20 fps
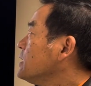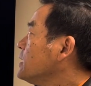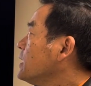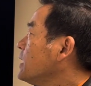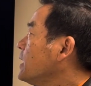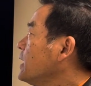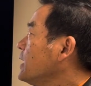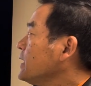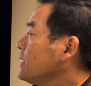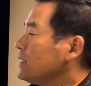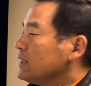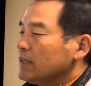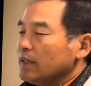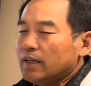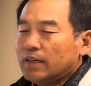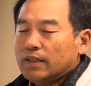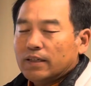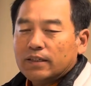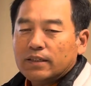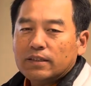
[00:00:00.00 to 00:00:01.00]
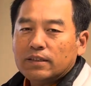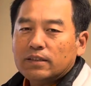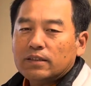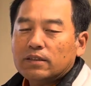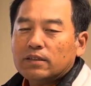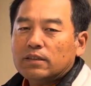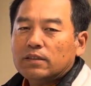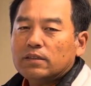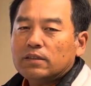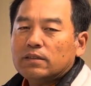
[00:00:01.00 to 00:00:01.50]
iodine
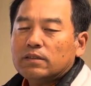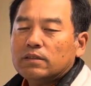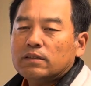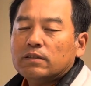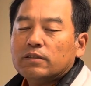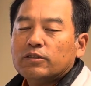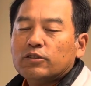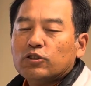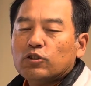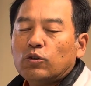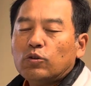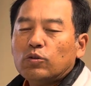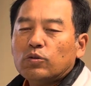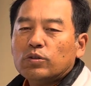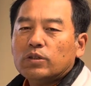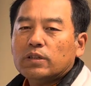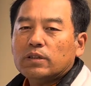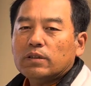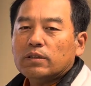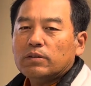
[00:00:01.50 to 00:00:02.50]
salt,